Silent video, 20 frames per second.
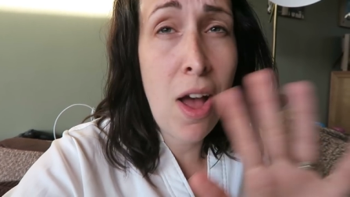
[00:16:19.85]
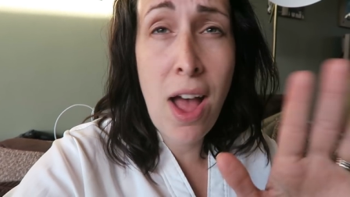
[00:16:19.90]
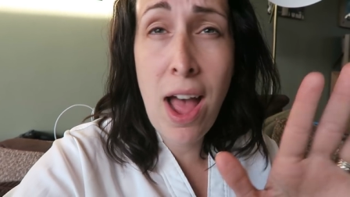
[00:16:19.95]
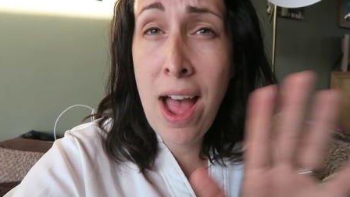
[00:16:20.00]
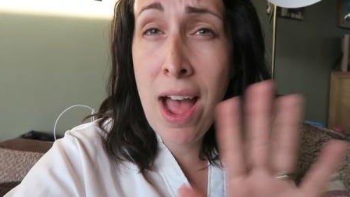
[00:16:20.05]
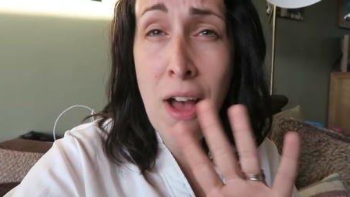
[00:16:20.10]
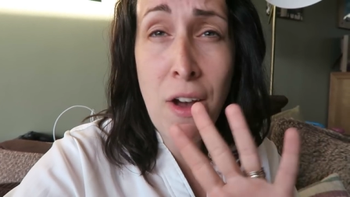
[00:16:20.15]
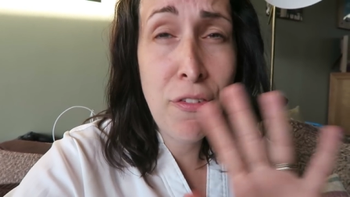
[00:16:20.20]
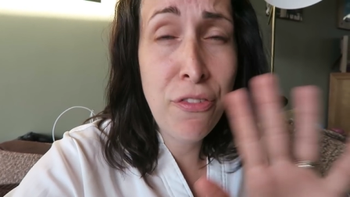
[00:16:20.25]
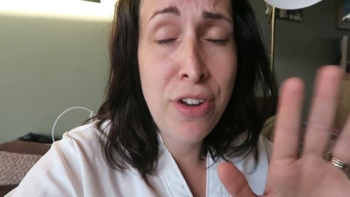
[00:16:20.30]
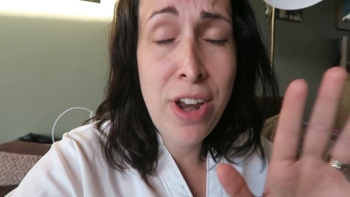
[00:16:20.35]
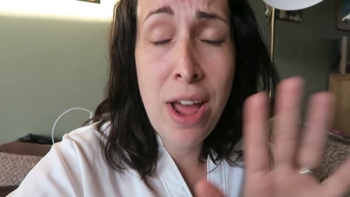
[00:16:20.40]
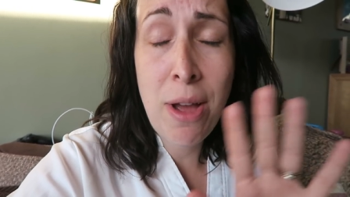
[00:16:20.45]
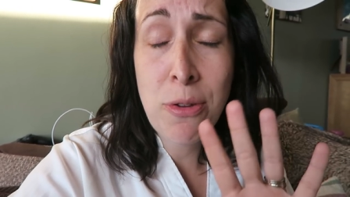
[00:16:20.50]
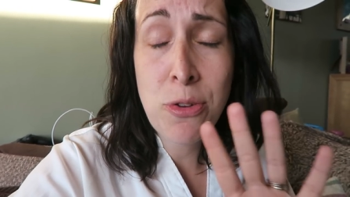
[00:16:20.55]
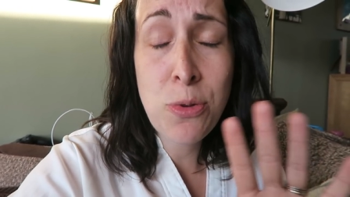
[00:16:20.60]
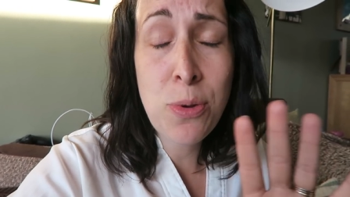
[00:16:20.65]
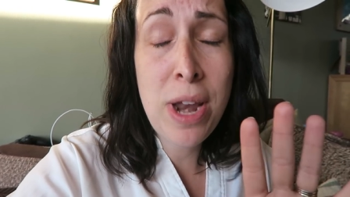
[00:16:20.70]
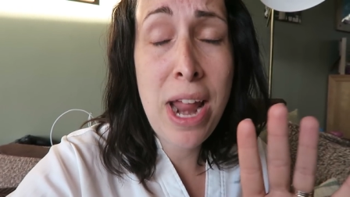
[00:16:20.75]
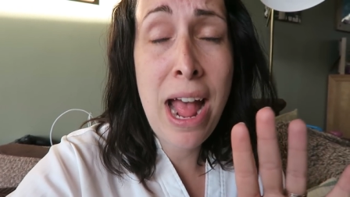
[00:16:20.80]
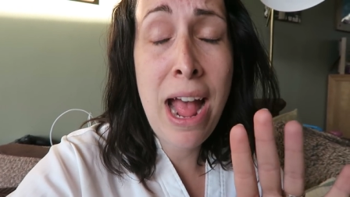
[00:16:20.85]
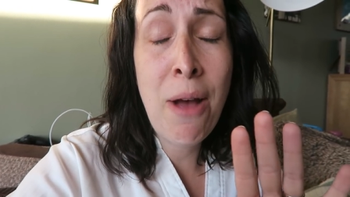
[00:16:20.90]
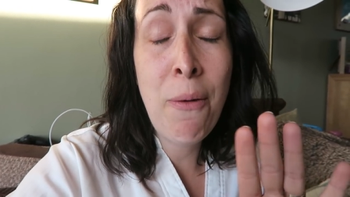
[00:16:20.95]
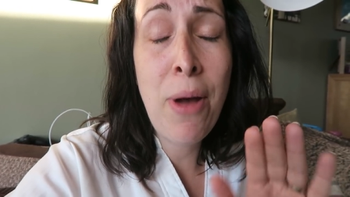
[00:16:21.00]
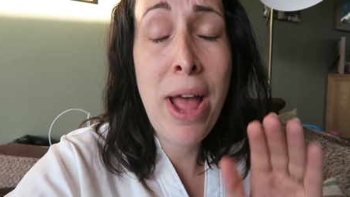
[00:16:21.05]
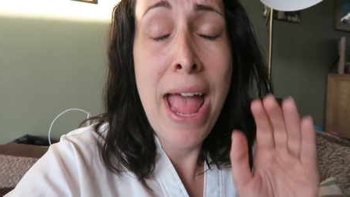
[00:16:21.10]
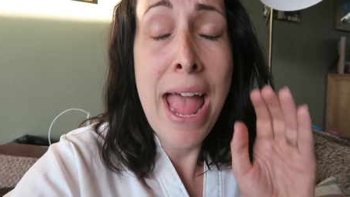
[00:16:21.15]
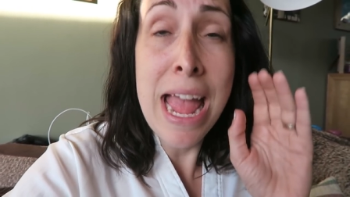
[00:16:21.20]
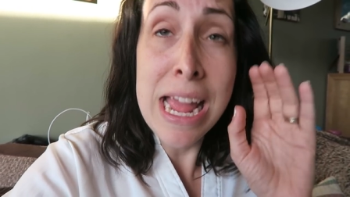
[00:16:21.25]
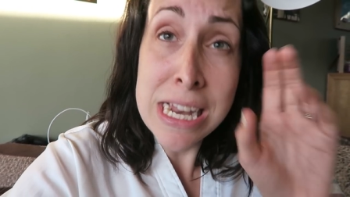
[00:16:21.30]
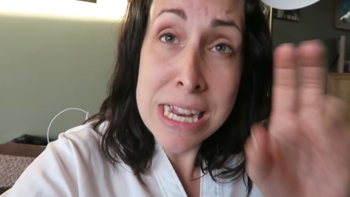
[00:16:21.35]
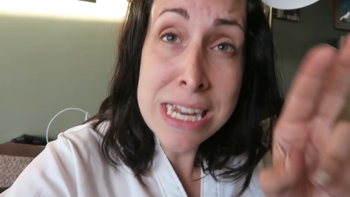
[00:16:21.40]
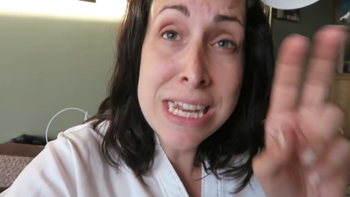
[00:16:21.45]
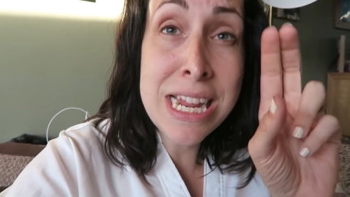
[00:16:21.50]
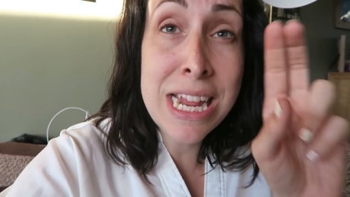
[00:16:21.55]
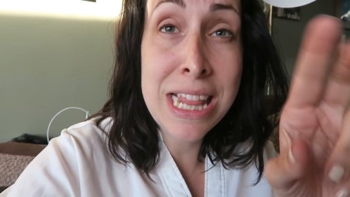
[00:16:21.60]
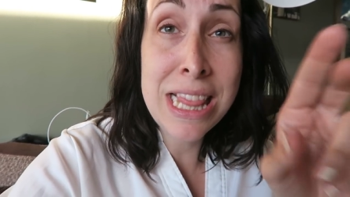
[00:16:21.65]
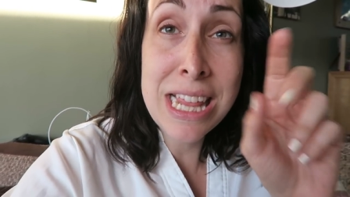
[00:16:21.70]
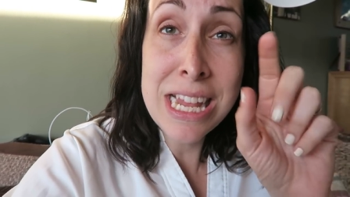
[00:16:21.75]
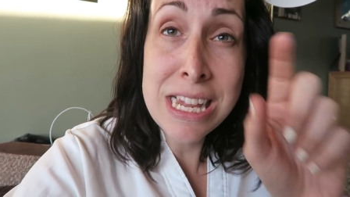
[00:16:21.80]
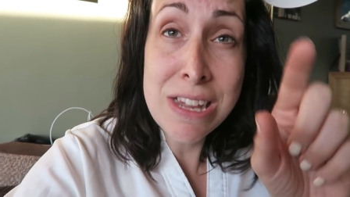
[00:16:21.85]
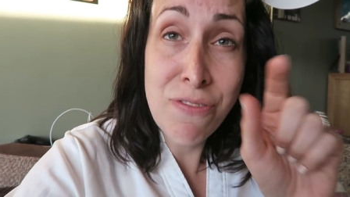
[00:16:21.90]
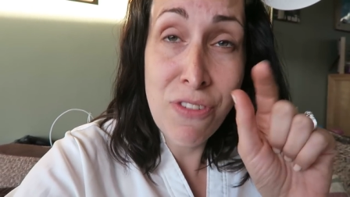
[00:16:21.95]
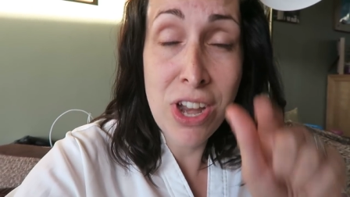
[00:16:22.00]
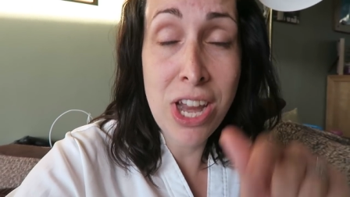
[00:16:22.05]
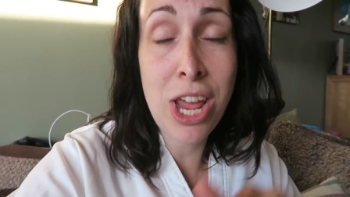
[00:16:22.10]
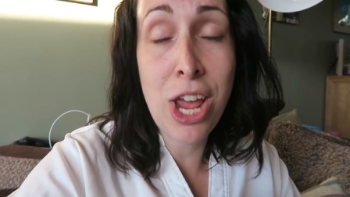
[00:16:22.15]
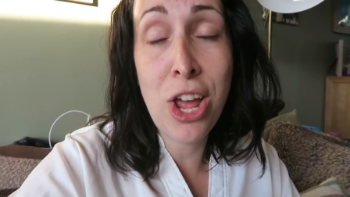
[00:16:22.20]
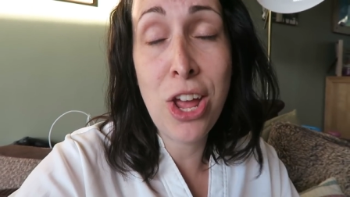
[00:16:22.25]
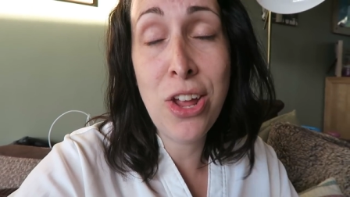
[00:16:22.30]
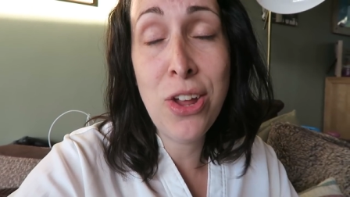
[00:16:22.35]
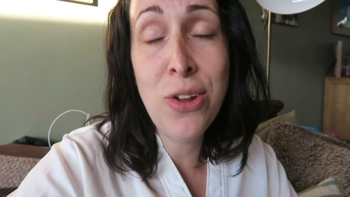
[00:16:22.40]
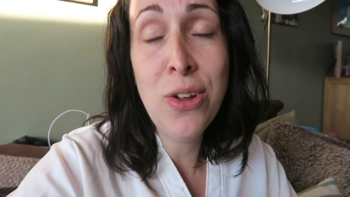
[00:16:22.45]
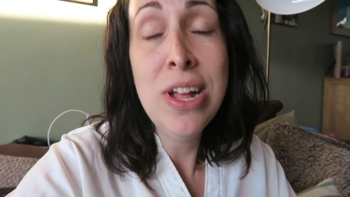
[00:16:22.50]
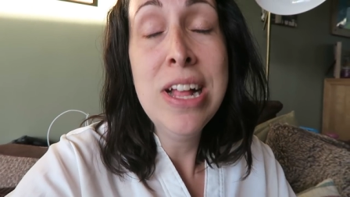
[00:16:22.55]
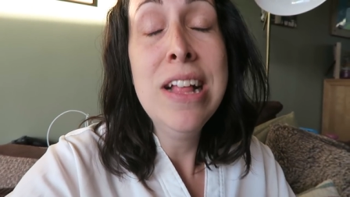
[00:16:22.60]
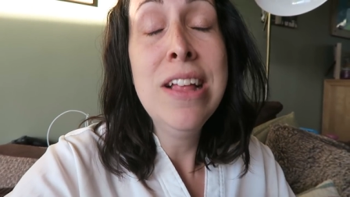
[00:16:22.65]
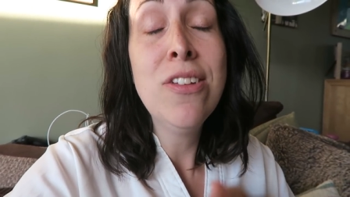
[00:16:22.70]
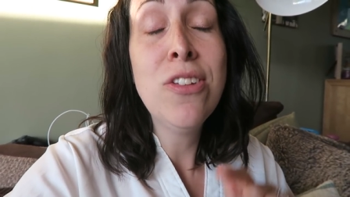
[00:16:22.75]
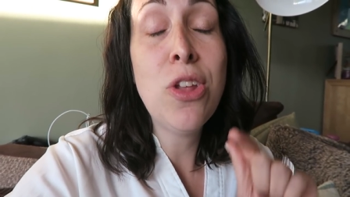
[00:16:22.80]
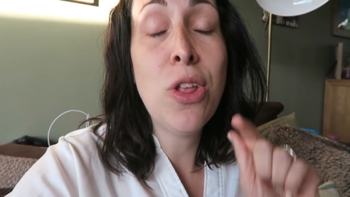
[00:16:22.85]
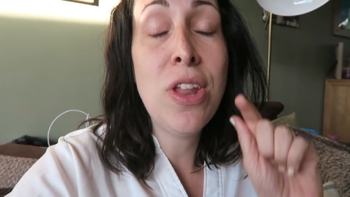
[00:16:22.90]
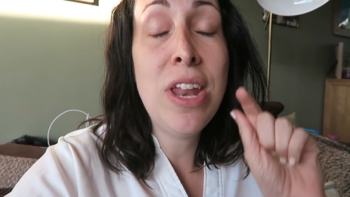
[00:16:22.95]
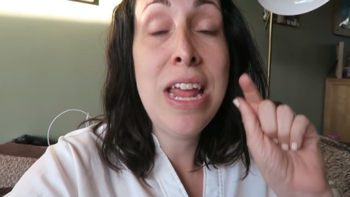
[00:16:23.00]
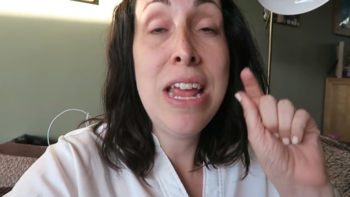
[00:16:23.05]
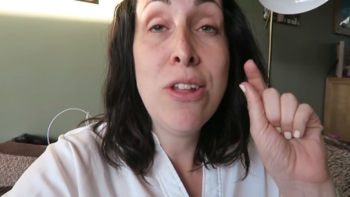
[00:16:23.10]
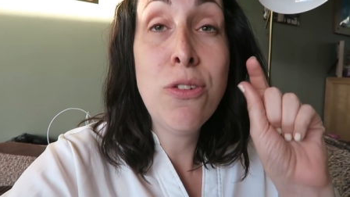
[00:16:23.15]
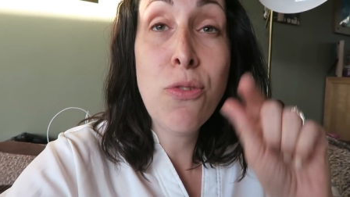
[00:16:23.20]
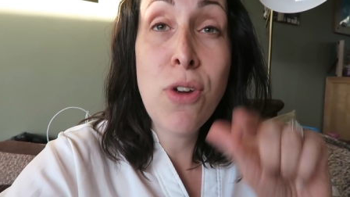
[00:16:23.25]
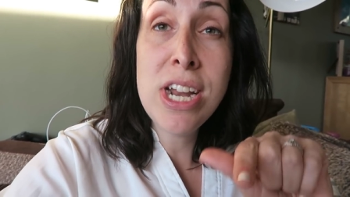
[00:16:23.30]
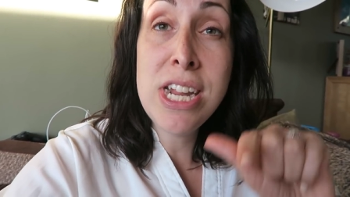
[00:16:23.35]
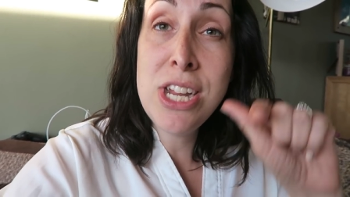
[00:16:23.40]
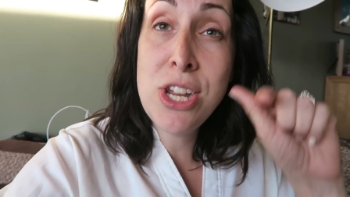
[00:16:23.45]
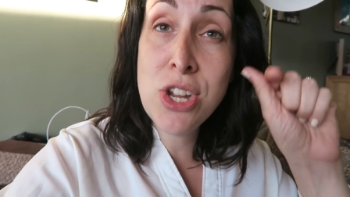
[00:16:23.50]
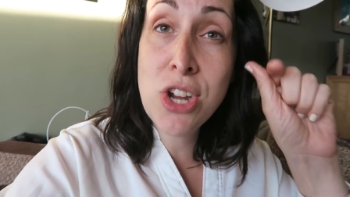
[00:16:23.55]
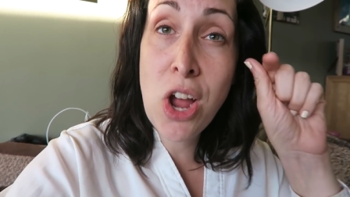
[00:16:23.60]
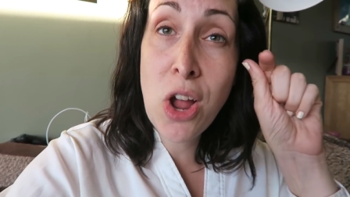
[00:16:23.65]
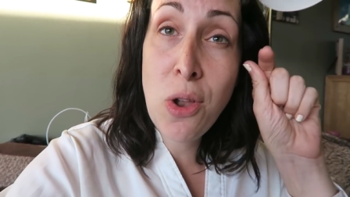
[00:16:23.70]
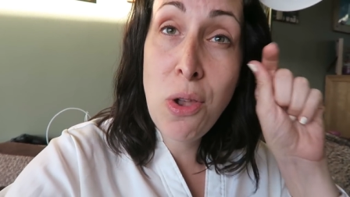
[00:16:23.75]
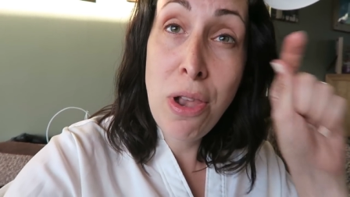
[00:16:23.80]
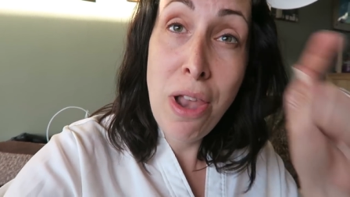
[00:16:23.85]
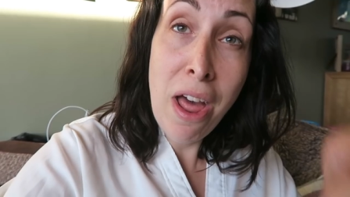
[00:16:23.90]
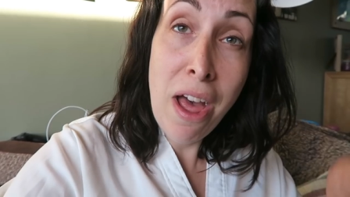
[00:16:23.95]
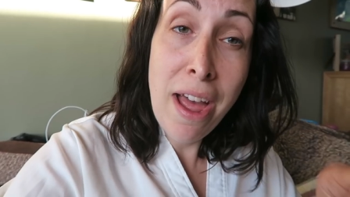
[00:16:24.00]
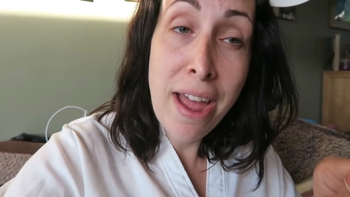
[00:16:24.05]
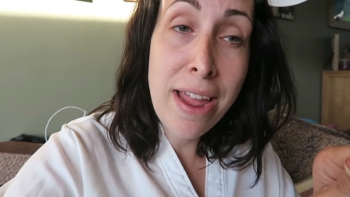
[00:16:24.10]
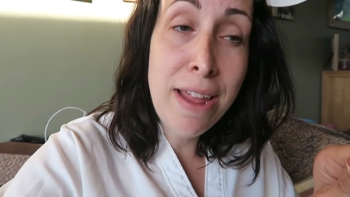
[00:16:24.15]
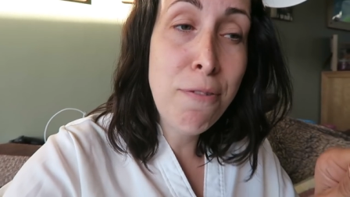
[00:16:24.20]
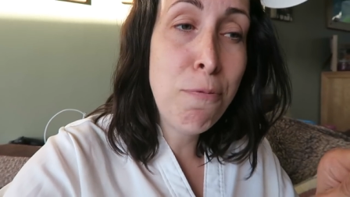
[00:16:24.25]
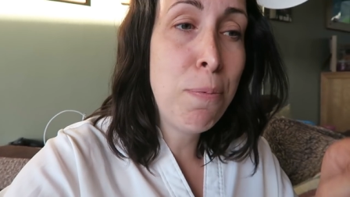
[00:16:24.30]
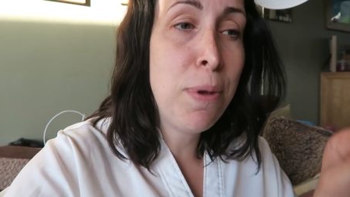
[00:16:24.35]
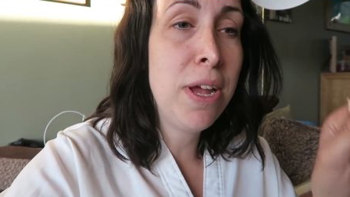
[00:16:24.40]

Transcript: half an hour to an hour editing this video so that it is ready to go live,